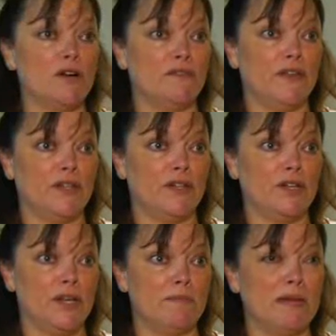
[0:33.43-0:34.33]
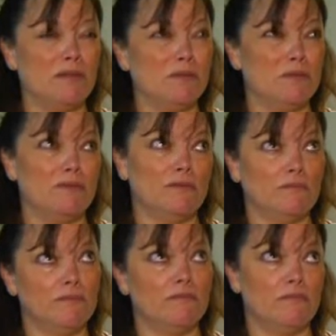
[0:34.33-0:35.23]
heart failure at about
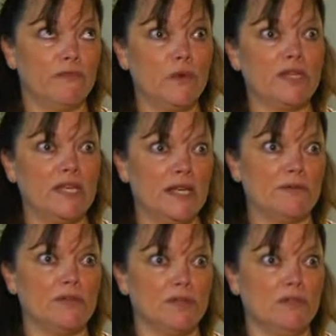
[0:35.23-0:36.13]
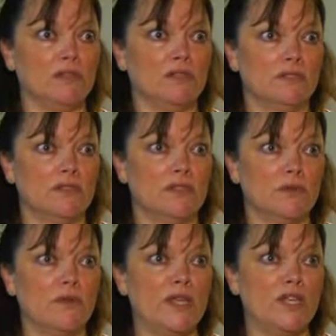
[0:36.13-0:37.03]
14 hours old.
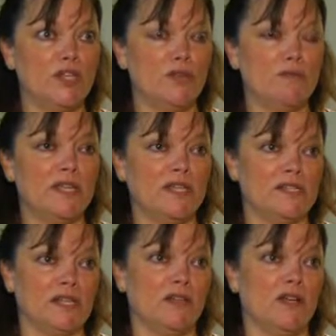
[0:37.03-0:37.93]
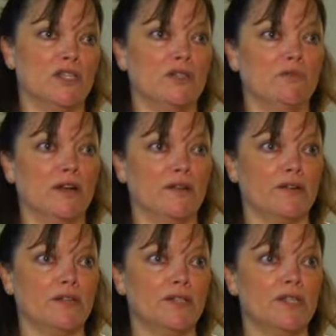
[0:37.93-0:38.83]
So we knew, because I'd lost two
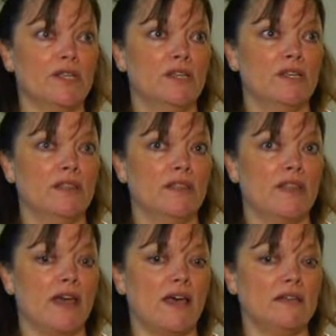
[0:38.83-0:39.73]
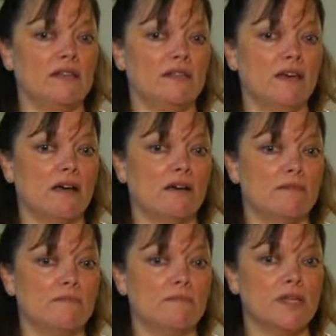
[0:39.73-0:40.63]
brothers, that
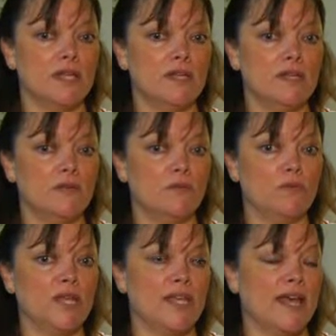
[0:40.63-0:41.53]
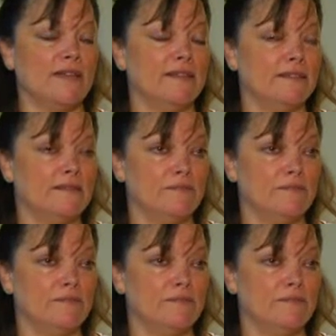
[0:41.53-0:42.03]
he had